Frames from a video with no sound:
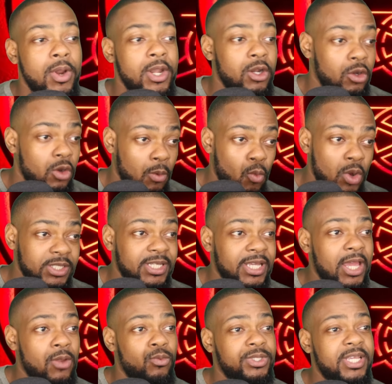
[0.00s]
But when look,
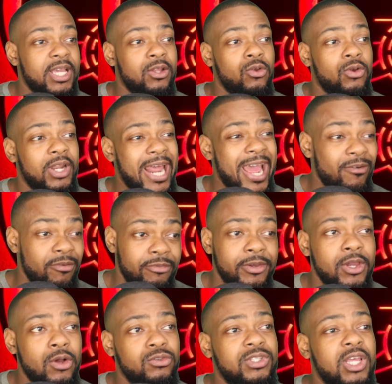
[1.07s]
once again, we take a look at
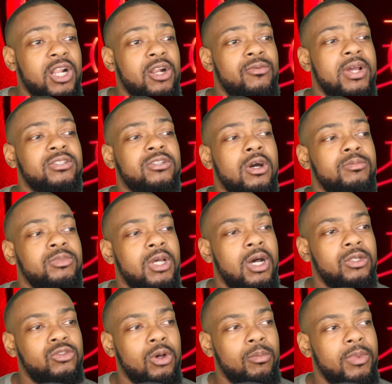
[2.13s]
everything else, Declan Rice
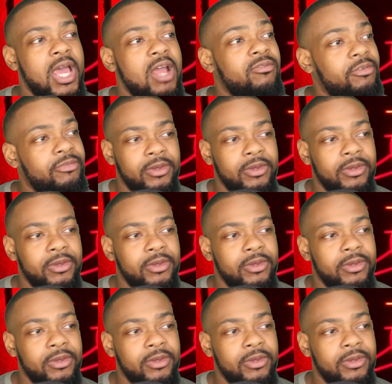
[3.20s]
comes out on top.